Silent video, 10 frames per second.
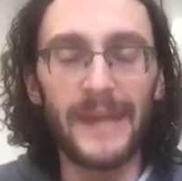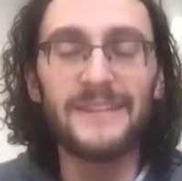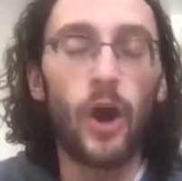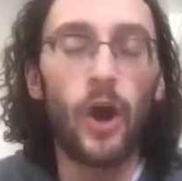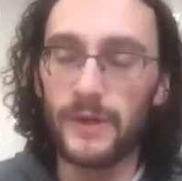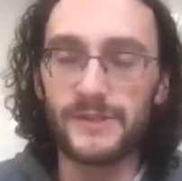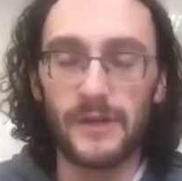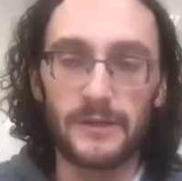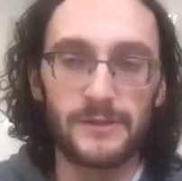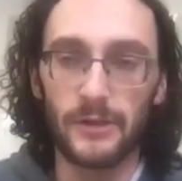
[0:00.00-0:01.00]
it always
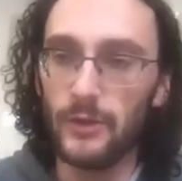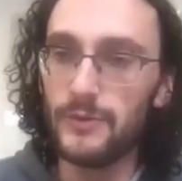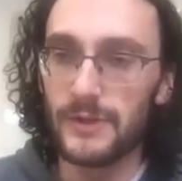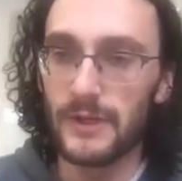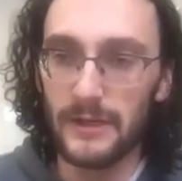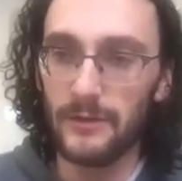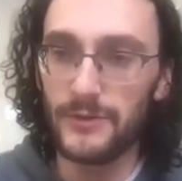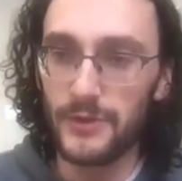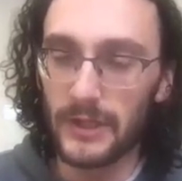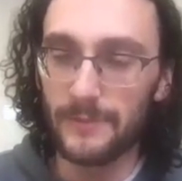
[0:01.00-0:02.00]
sucks to lose a
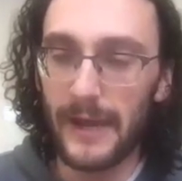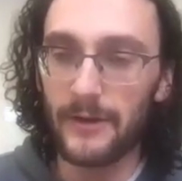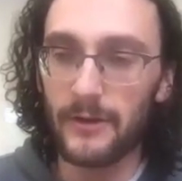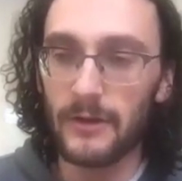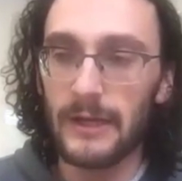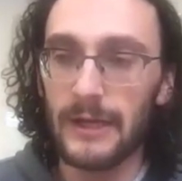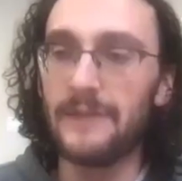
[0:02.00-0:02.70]
deal to a competitor,